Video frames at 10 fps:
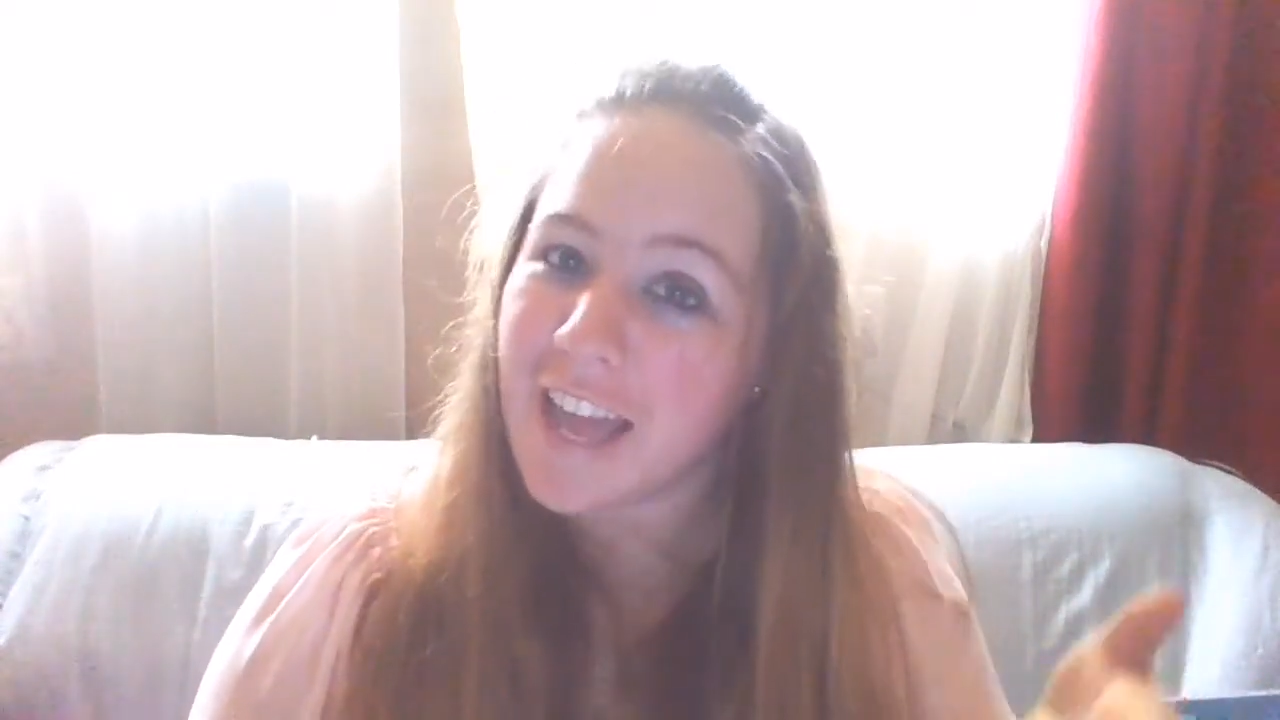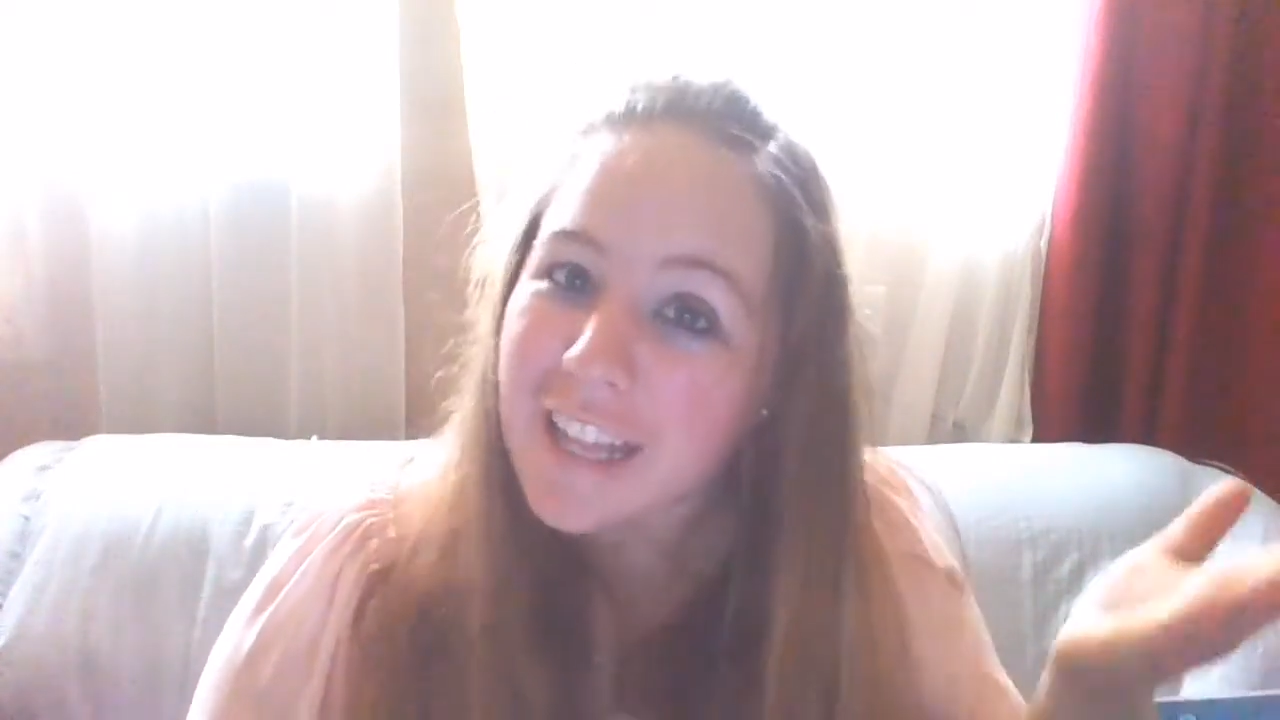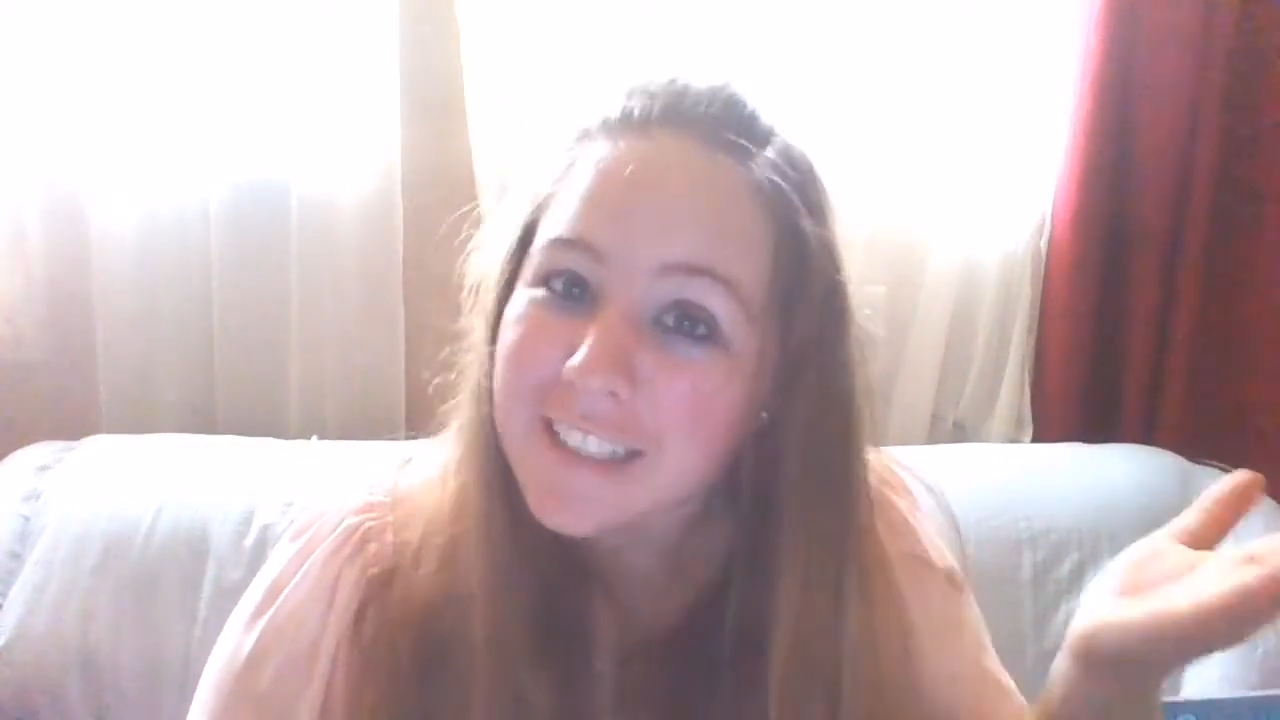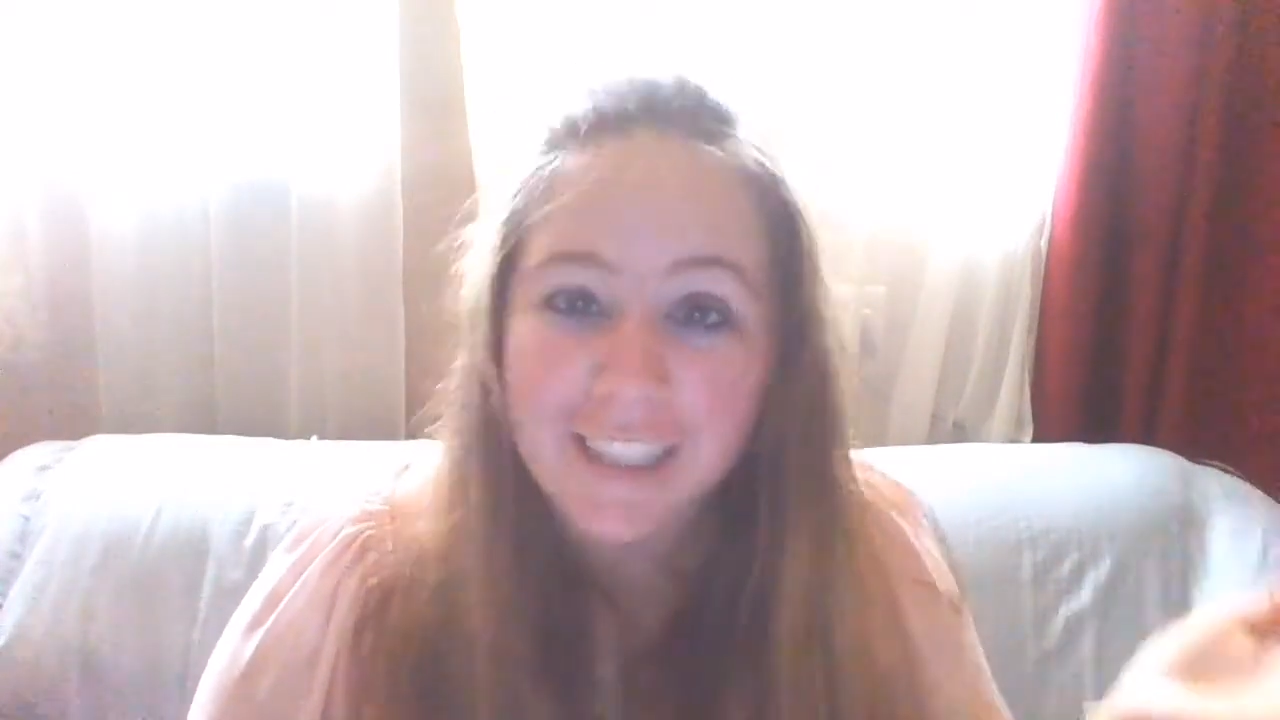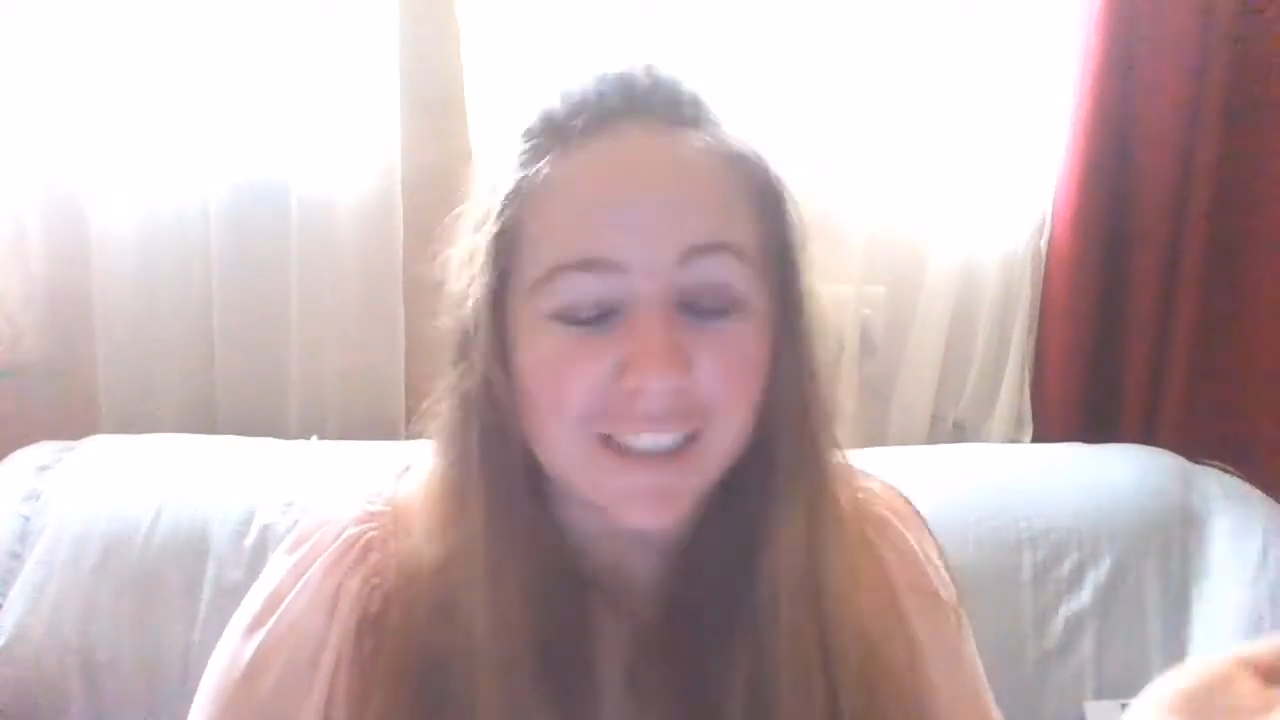
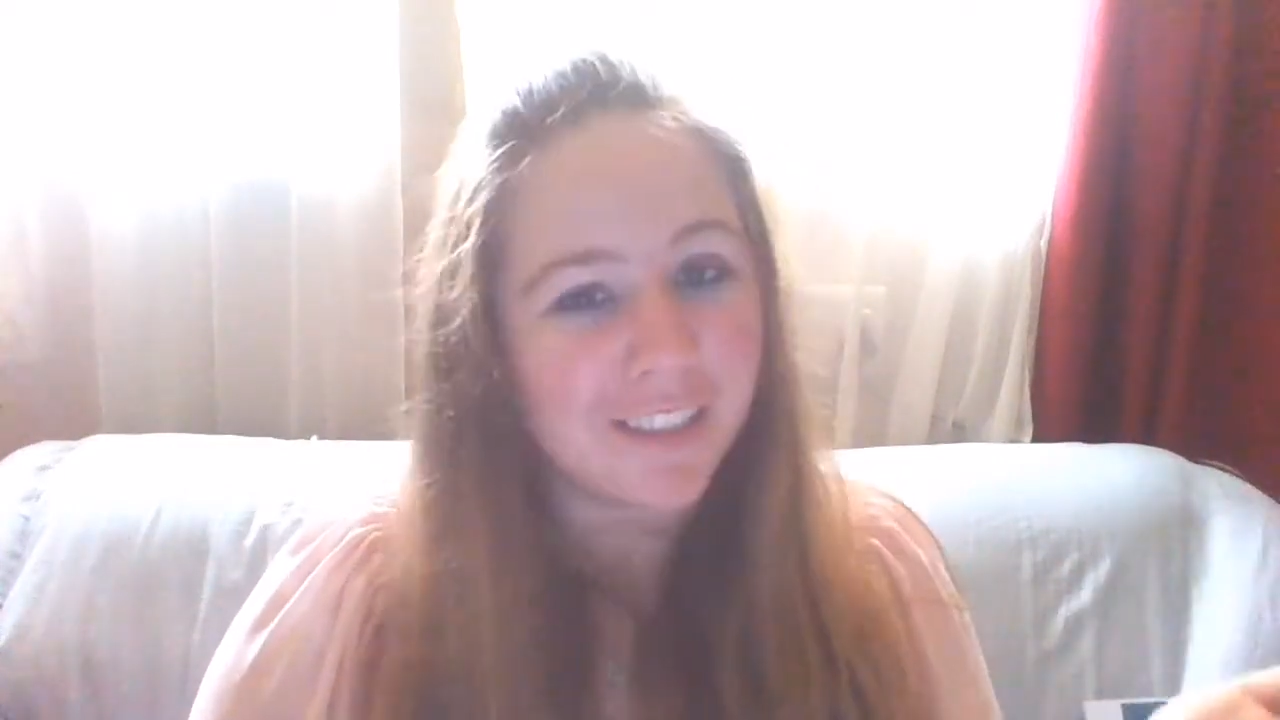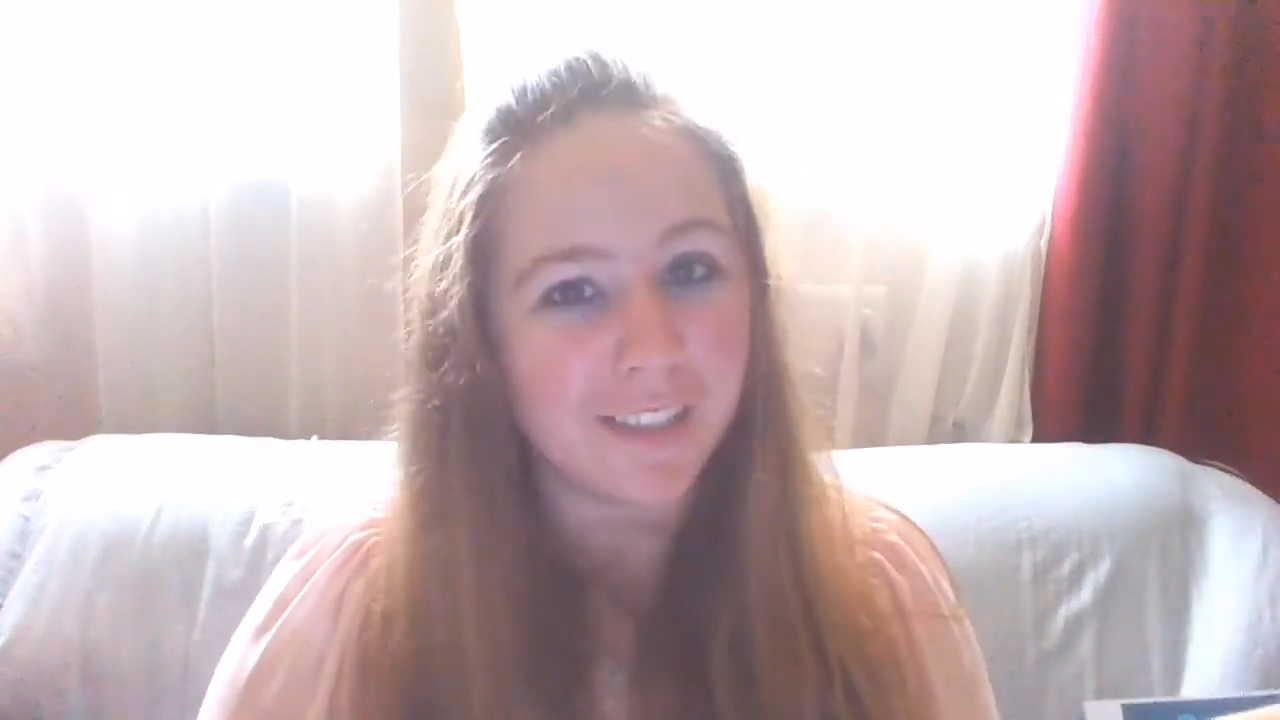and such as